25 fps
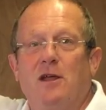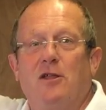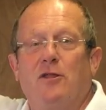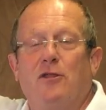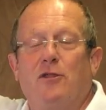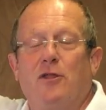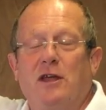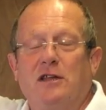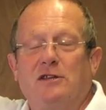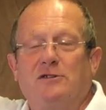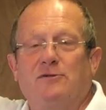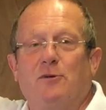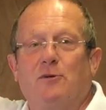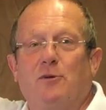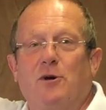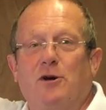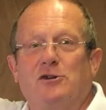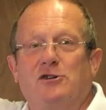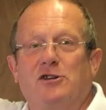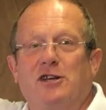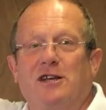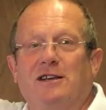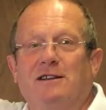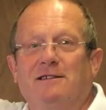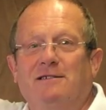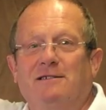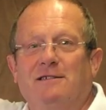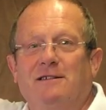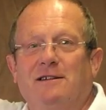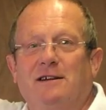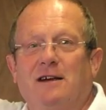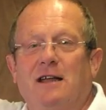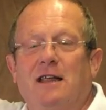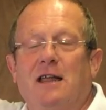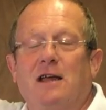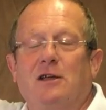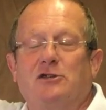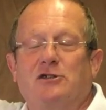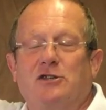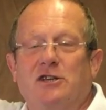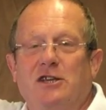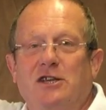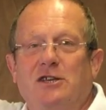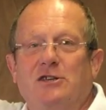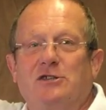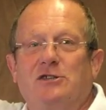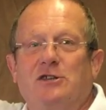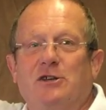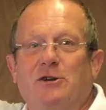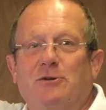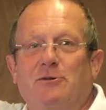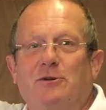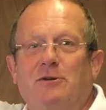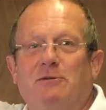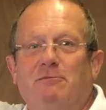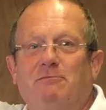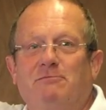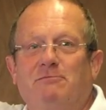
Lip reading: Thanks for watching, and I'll see you soon.